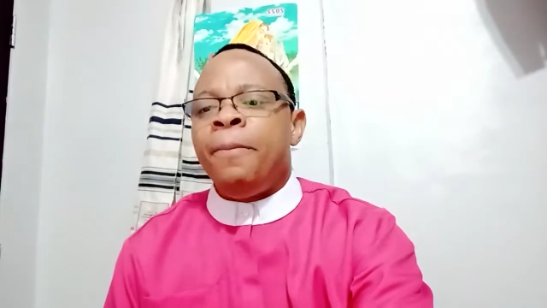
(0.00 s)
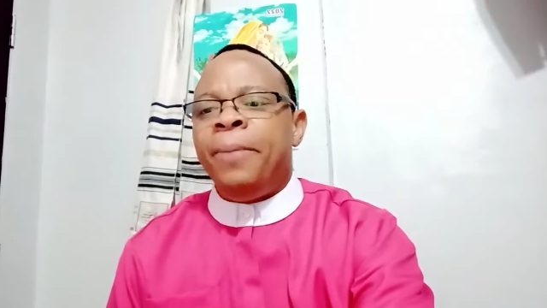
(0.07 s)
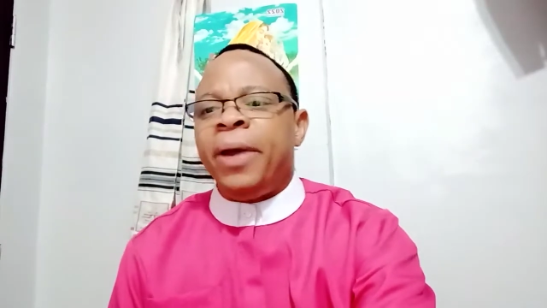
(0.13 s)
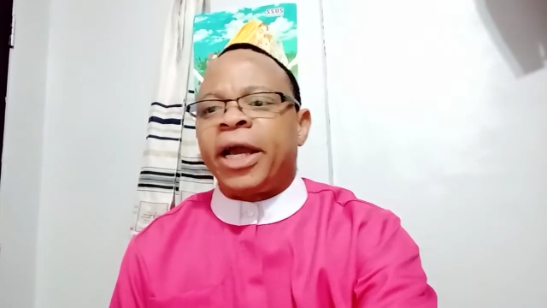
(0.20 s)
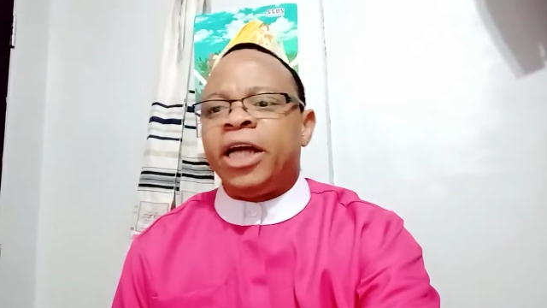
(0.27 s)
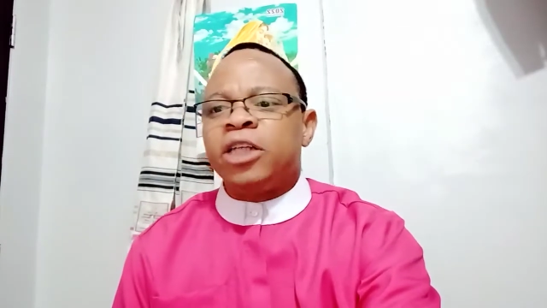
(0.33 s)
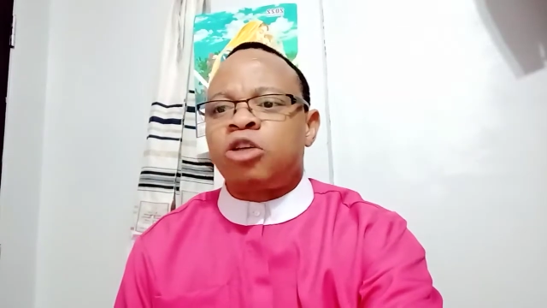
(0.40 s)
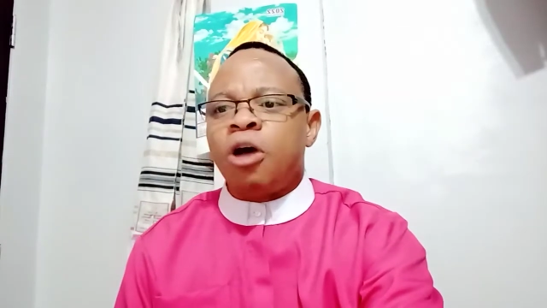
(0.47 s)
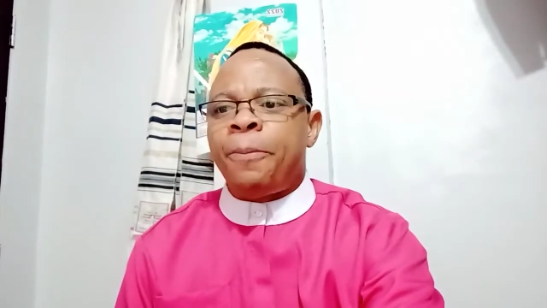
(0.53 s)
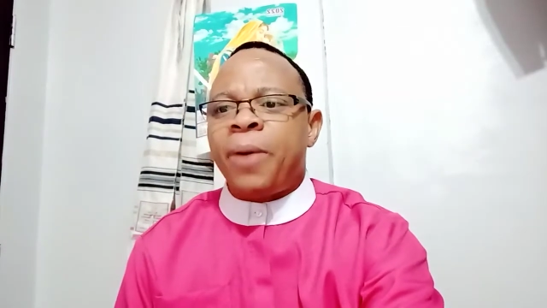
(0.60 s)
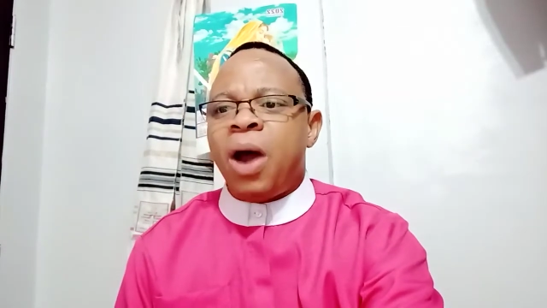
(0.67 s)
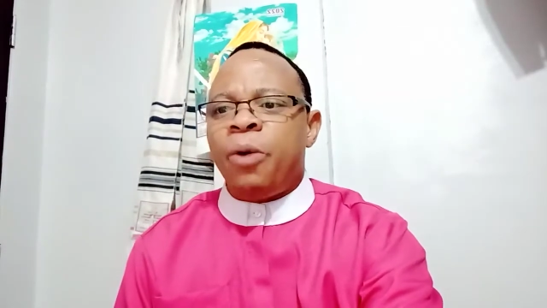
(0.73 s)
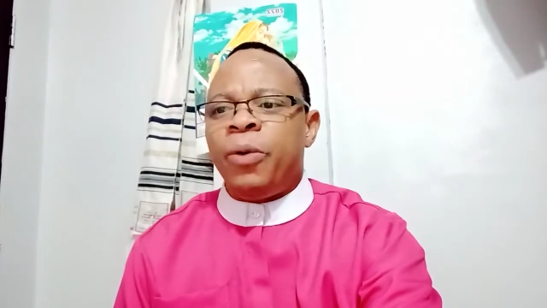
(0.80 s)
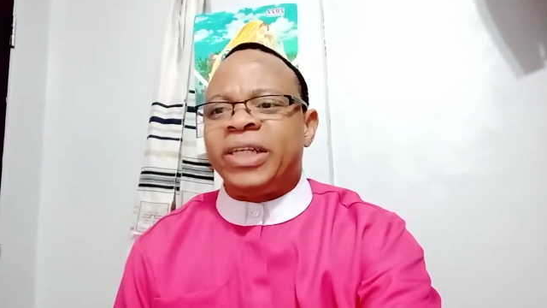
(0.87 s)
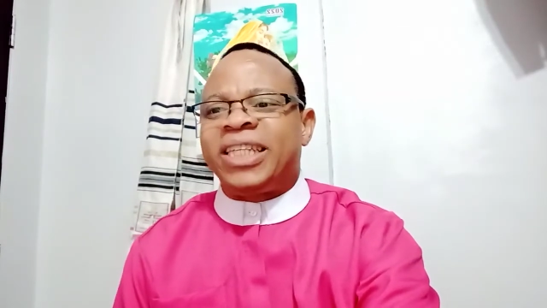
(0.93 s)
Begin to
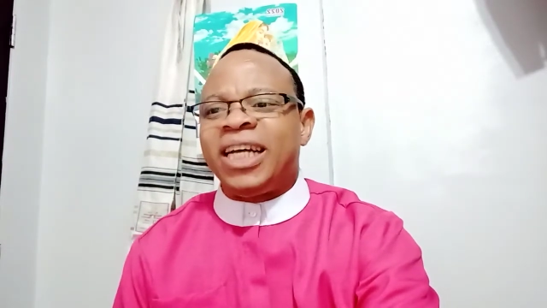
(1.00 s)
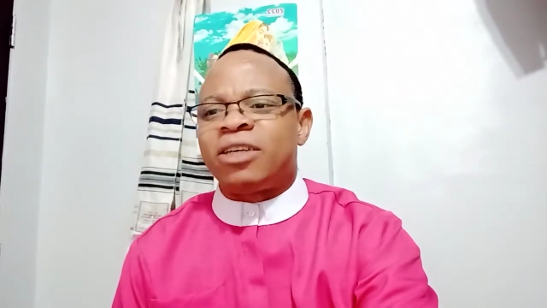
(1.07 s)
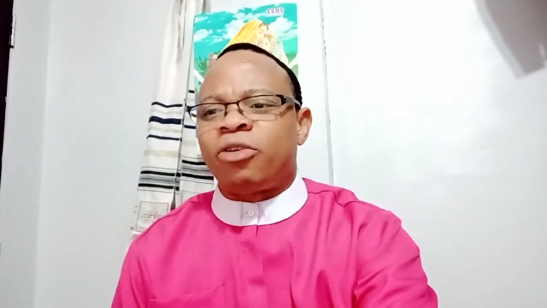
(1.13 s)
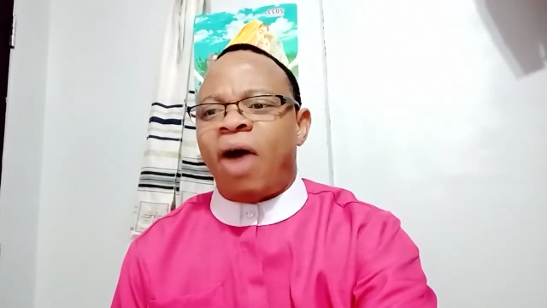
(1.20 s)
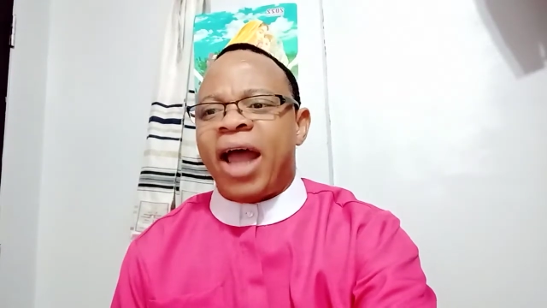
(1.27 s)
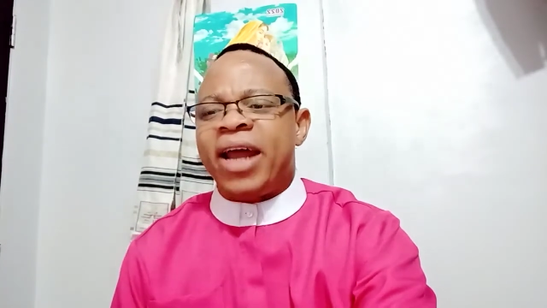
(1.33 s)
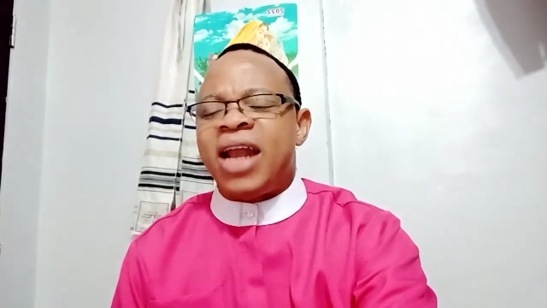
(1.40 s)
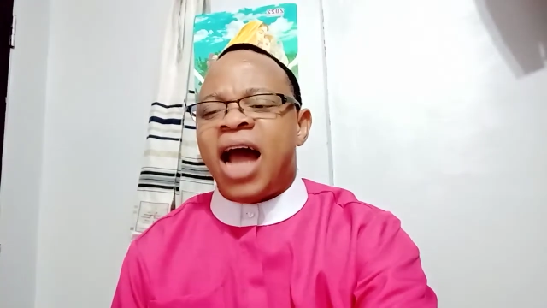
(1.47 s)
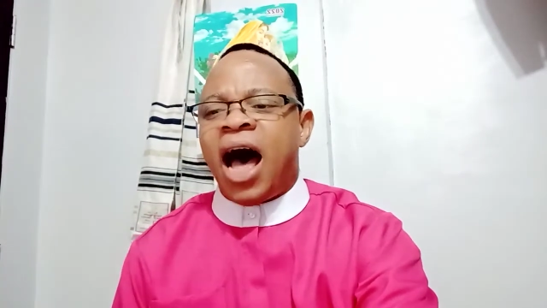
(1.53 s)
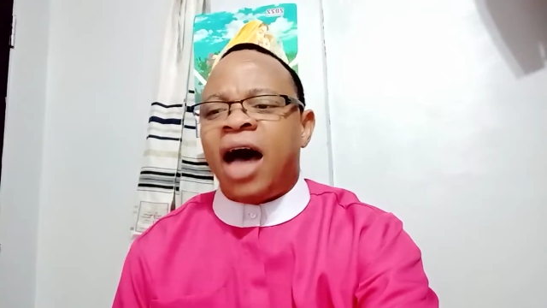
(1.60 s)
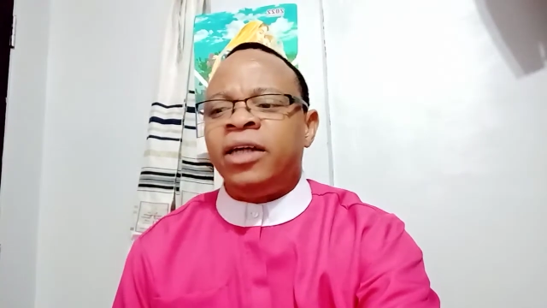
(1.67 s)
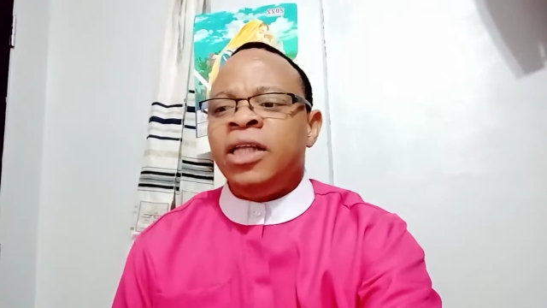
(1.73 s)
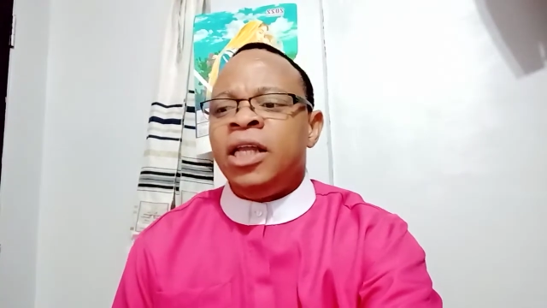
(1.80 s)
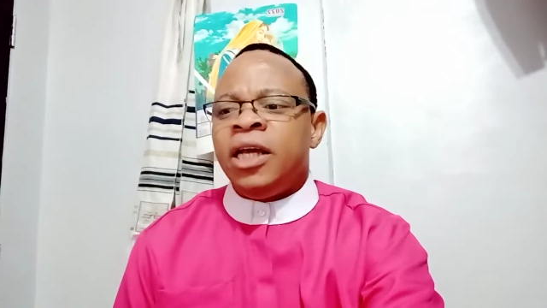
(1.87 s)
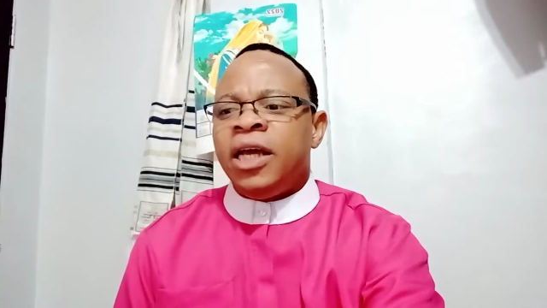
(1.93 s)
pray with it right
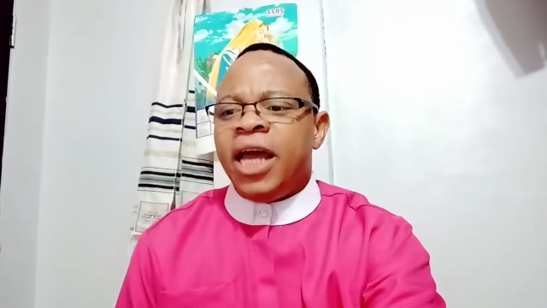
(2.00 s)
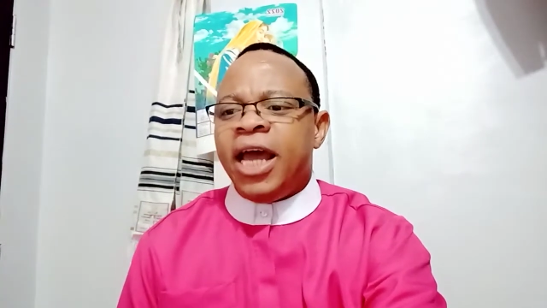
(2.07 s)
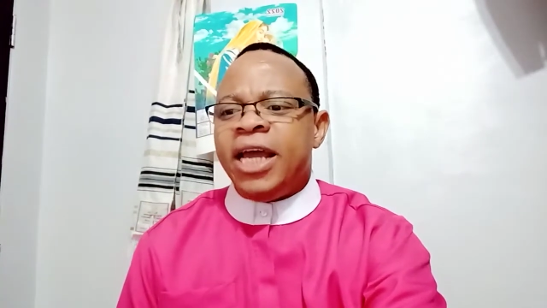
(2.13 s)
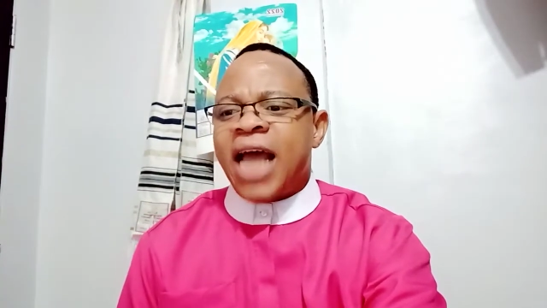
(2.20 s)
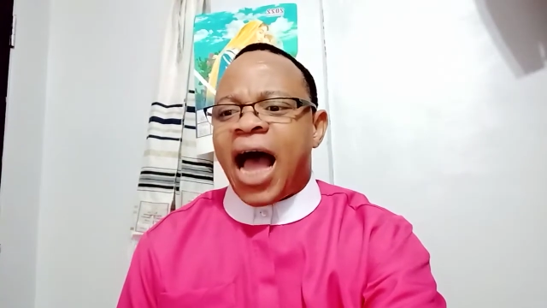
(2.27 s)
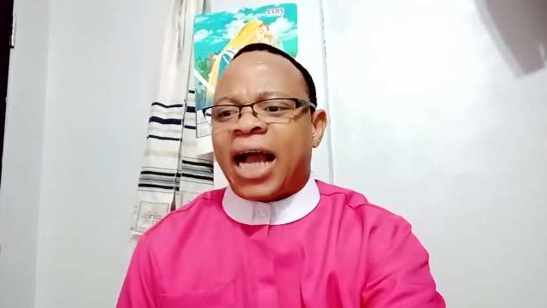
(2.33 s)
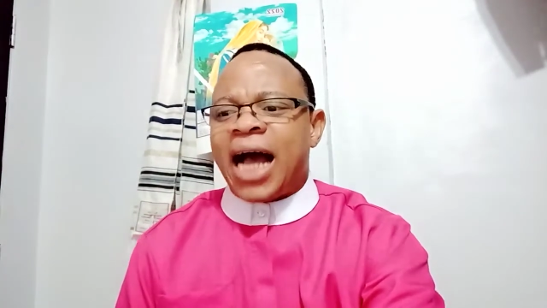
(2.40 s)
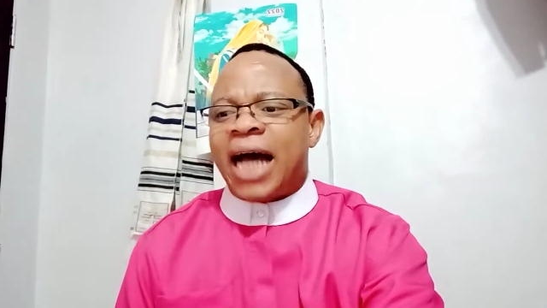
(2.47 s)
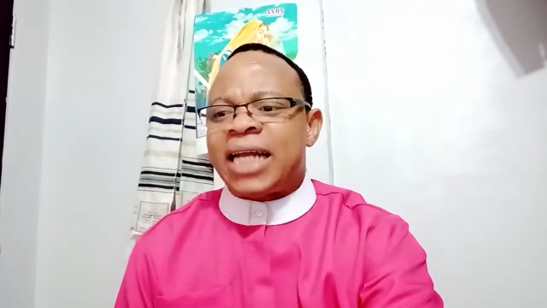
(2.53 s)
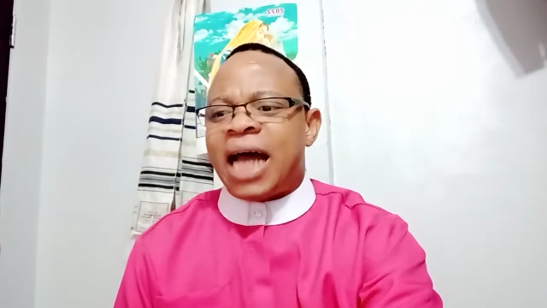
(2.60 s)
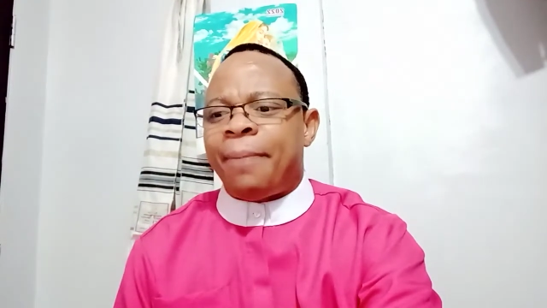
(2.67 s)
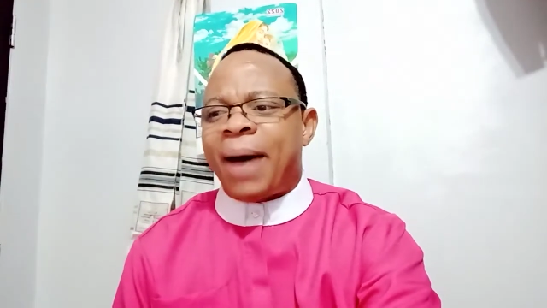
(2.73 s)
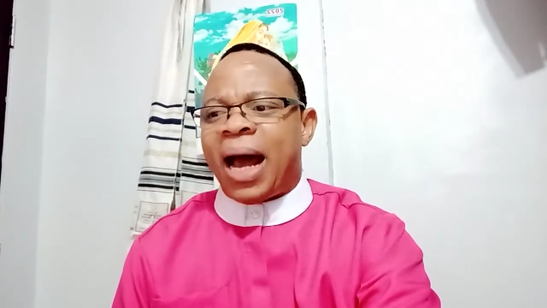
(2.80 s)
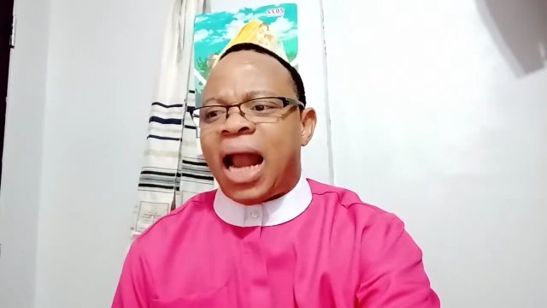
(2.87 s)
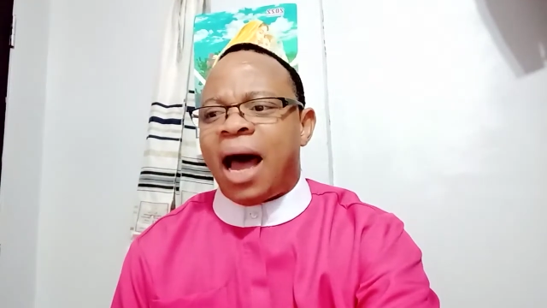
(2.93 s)
now.
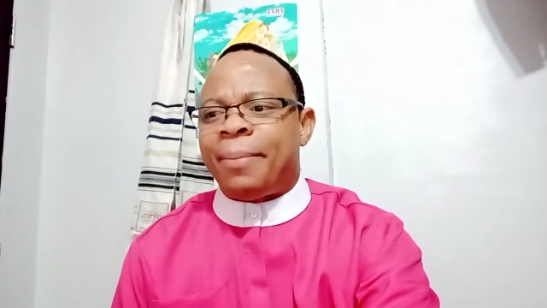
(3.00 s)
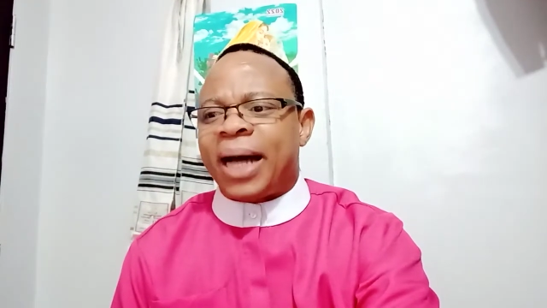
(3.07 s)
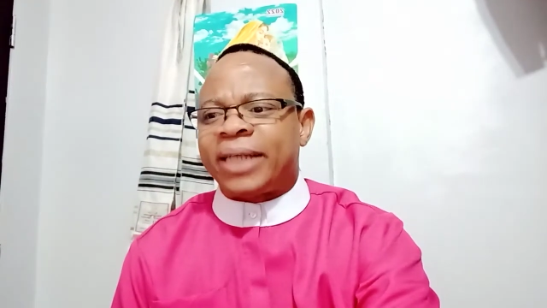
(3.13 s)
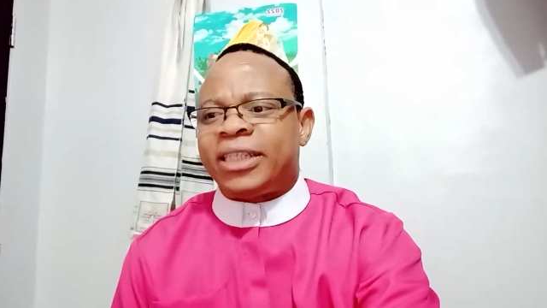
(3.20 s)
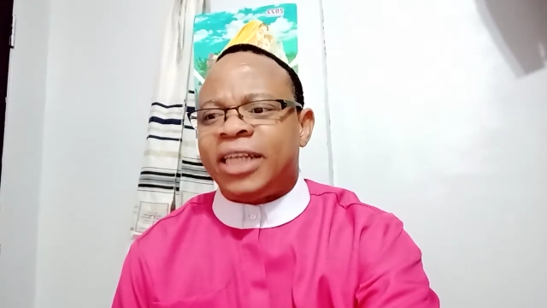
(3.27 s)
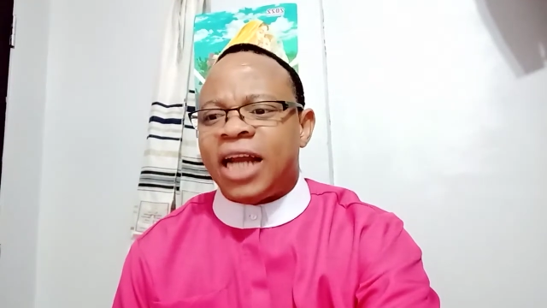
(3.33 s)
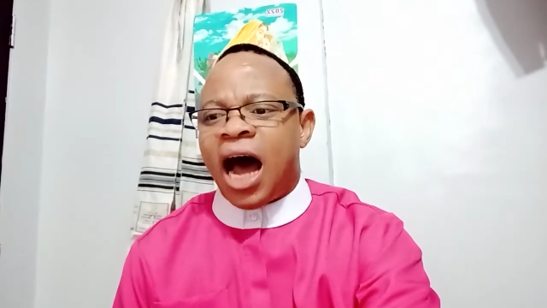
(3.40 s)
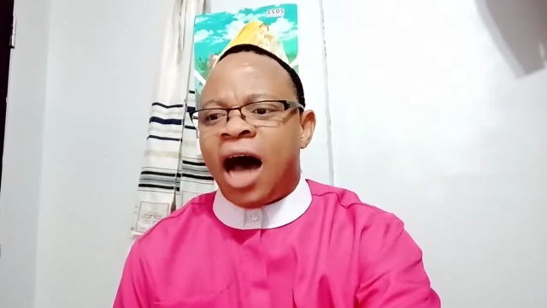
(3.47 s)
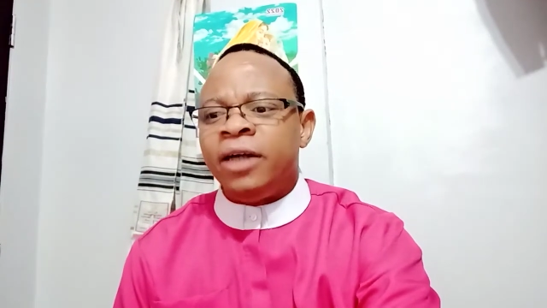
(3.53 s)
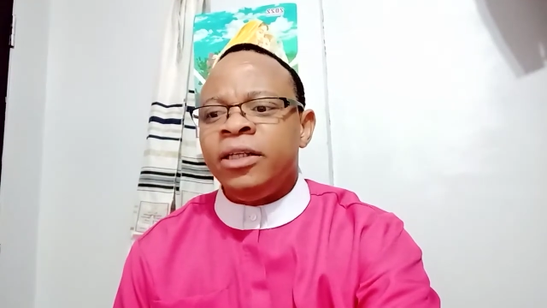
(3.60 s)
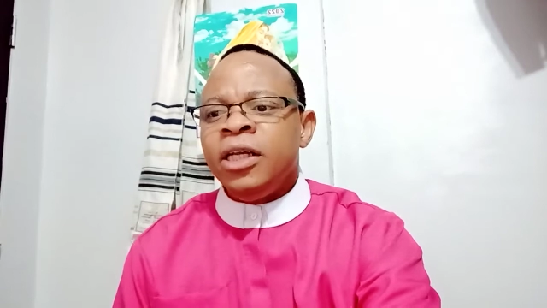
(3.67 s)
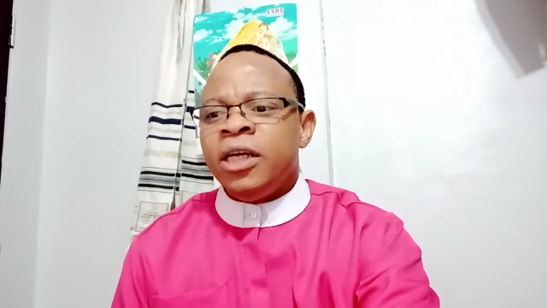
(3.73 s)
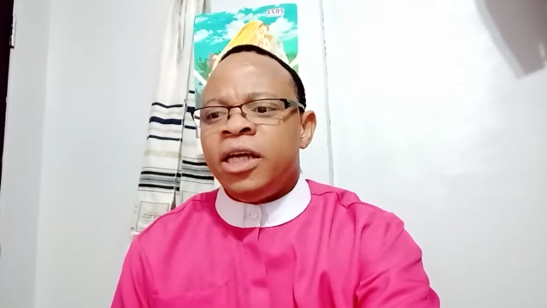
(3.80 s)
Eyagadabala basira.